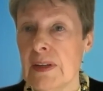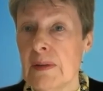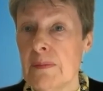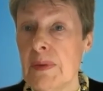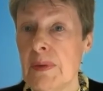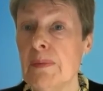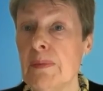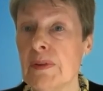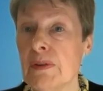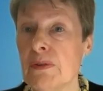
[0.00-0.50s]

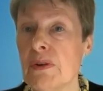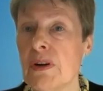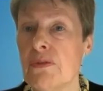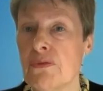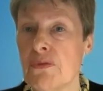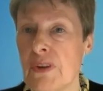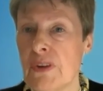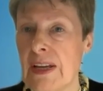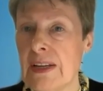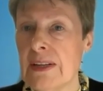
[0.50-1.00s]
people who have
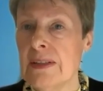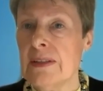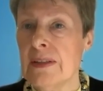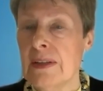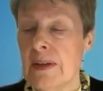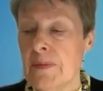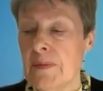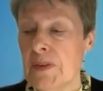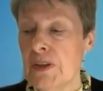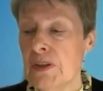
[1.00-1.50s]
fled
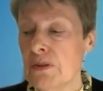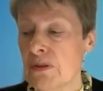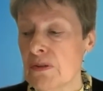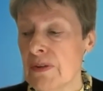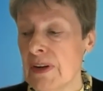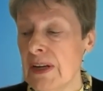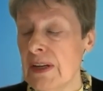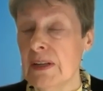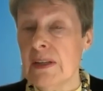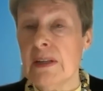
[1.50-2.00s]
the
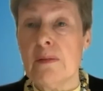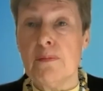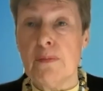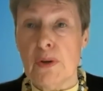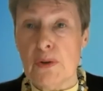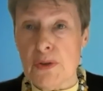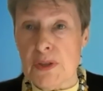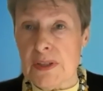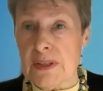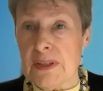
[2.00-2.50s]
Ukraine,
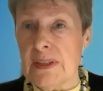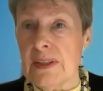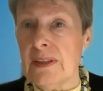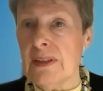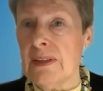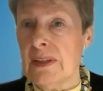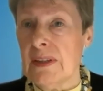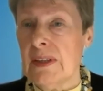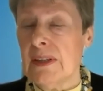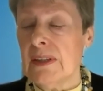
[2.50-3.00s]
mostly,